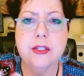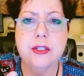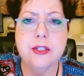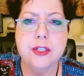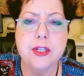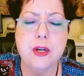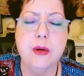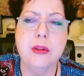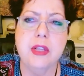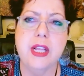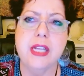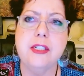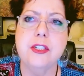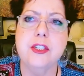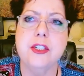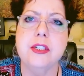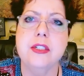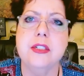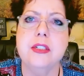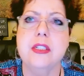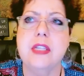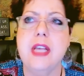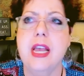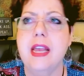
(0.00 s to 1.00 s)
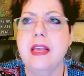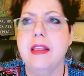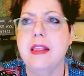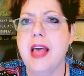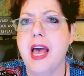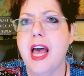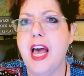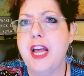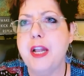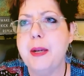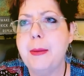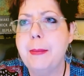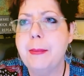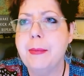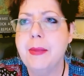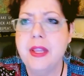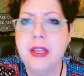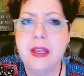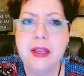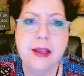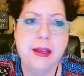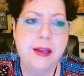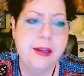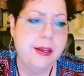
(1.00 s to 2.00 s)
So let's just say that,
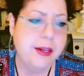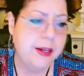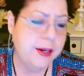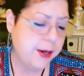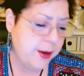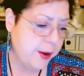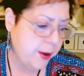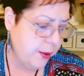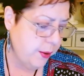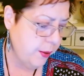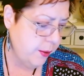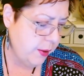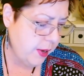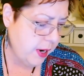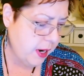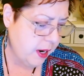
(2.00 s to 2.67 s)
you know,